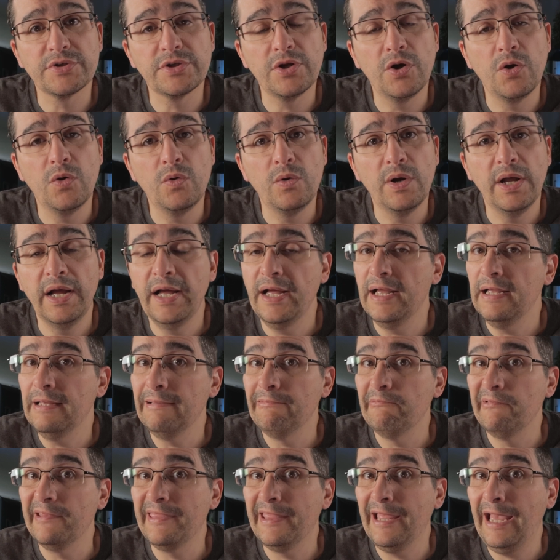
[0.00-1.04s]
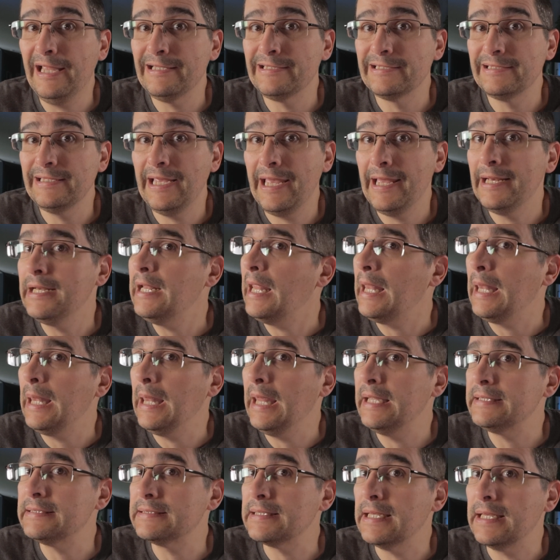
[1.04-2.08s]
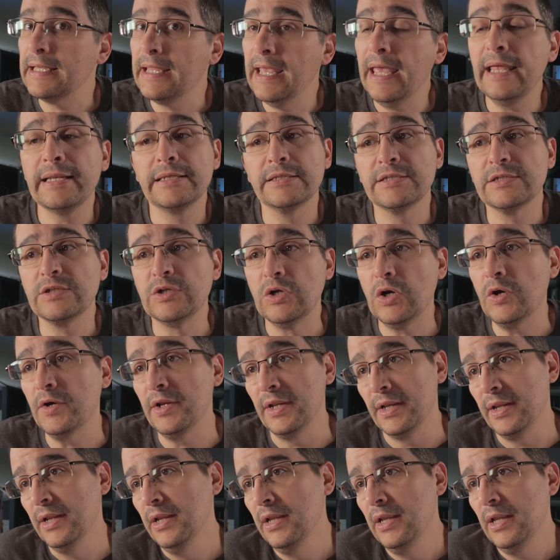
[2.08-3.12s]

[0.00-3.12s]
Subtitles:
So with that said, let's get started.